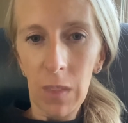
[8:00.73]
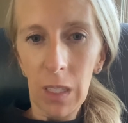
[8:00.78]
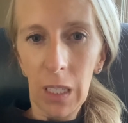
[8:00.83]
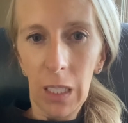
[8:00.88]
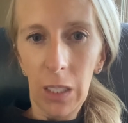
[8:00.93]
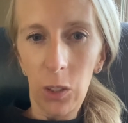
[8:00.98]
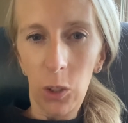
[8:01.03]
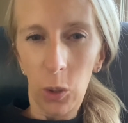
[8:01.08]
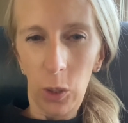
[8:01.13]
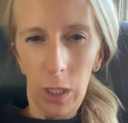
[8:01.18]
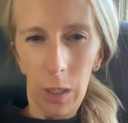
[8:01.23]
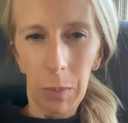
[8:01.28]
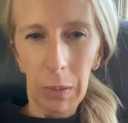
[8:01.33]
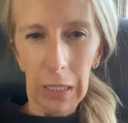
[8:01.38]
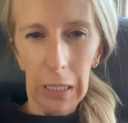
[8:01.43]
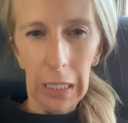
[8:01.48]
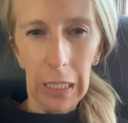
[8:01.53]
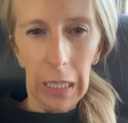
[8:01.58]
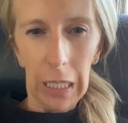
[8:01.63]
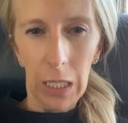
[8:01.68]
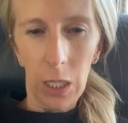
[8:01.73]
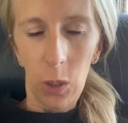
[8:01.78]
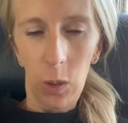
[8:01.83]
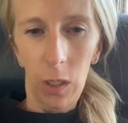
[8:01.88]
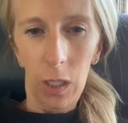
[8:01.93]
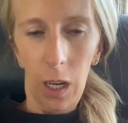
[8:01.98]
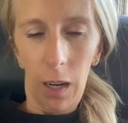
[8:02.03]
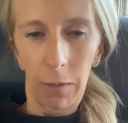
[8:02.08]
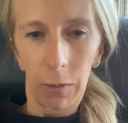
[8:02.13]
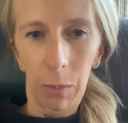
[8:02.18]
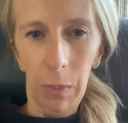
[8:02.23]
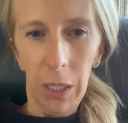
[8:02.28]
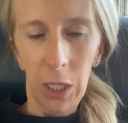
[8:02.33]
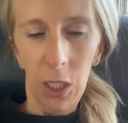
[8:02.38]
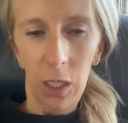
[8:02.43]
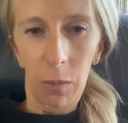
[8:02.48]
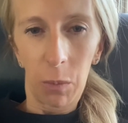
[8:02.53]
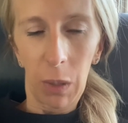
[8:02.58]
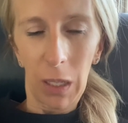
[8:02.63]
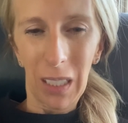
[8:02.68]
So typically they do the
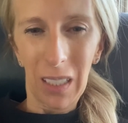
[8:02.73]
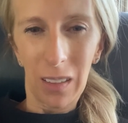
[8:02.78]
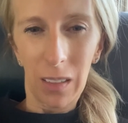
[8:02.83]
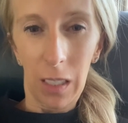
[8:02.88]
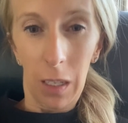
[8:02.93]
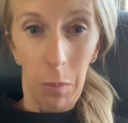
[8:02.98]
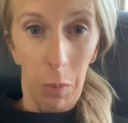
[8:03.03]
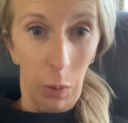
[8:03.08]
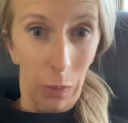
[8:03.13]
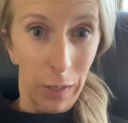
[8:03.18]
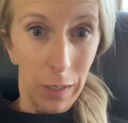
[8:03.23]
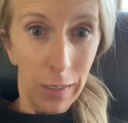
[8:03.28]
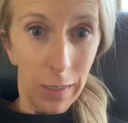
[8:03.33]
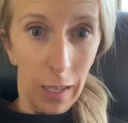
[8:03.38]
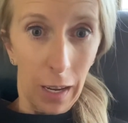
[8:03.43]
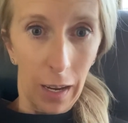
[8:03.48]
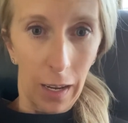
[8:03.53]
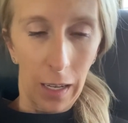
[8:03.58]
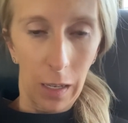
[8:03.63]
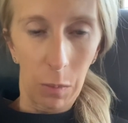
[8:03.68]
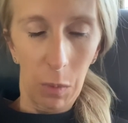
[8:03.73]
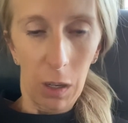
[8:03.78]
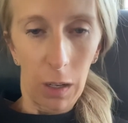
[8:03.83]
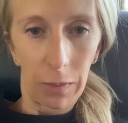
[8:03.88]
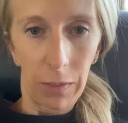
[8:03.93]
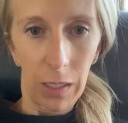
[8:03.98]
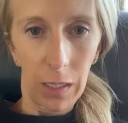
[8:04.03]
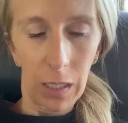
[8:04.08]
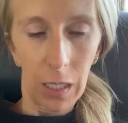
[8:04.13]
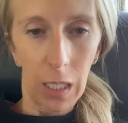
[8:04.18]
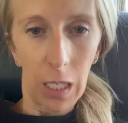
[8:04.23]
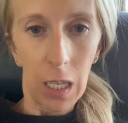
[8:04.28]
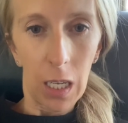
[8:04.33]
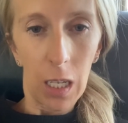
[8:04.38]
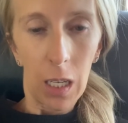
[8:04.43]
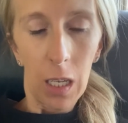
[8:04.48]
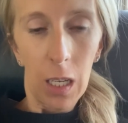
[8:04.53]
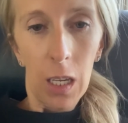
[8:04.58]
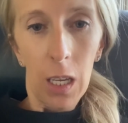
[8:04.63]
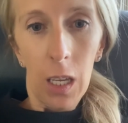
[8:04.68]
confirmation of pregnancy about this time. Obviously,
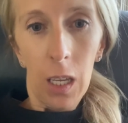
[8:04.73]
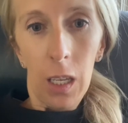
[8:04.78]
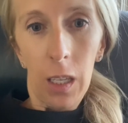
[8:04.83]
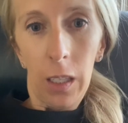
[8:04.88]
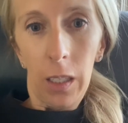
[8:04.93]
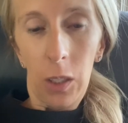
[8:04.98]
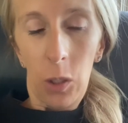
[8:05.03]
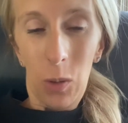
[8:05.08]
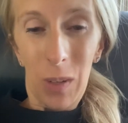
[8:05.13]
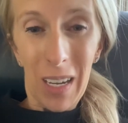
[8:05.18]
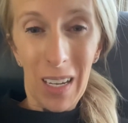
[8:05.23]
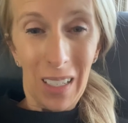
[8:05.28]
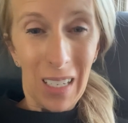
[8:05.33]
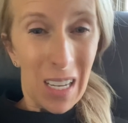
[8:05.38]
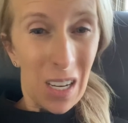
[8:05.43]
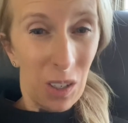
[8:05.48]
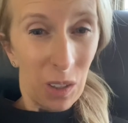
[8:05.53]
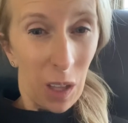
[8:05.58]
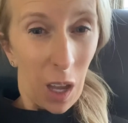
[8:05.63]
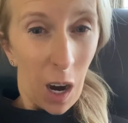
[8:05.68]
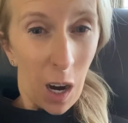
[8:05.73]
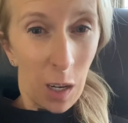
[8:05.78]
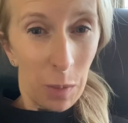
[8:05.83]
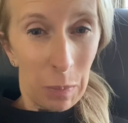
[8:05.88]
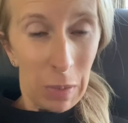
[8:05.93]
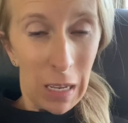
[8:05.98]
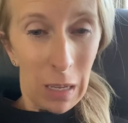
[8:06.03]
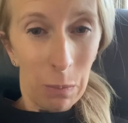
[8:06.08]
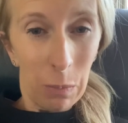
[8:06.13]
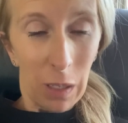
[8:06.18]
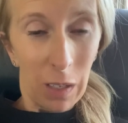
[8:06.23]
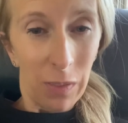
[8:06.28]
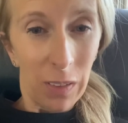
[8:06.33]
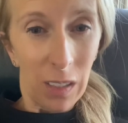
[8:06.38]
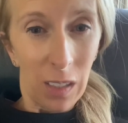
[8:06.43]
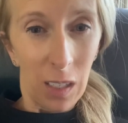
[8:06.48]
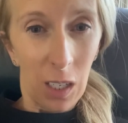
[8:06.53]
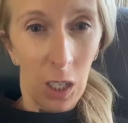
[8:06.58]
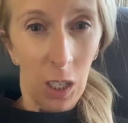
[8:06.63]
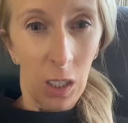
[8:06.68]
you can't hear the heartbeat, but if it's
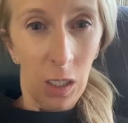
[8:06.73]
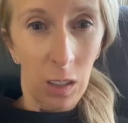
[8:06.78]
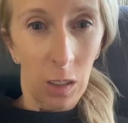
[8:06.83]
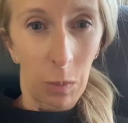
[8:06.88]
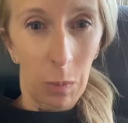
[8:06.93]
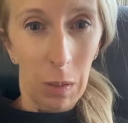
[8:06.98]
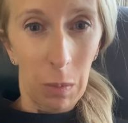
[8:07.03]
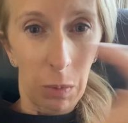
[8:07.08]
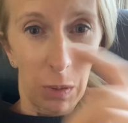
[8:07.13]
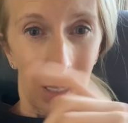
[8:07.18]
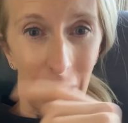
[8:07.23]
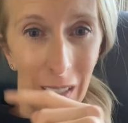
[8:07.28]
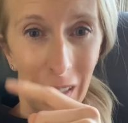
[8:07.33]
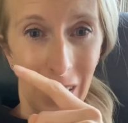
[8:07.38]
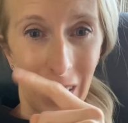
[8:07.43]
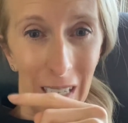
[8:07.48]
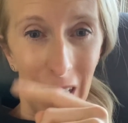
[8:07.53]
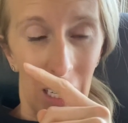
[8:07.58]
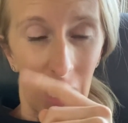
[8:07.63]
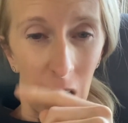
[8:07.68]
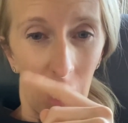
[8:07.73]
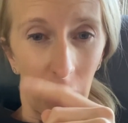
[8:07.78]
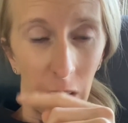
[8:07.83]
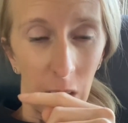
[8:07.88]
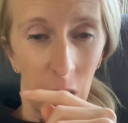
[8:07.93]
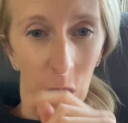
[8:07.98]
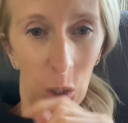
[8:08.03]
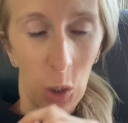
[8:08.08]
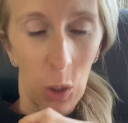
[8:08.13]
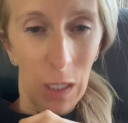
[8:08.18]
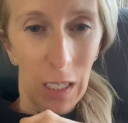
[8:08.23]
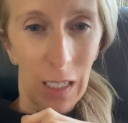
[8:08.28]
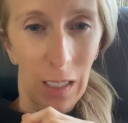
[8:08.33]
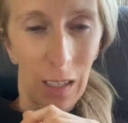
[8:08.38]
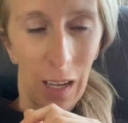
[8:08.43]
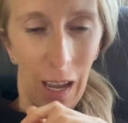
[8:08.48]
there, you'll be able to see it on the screen.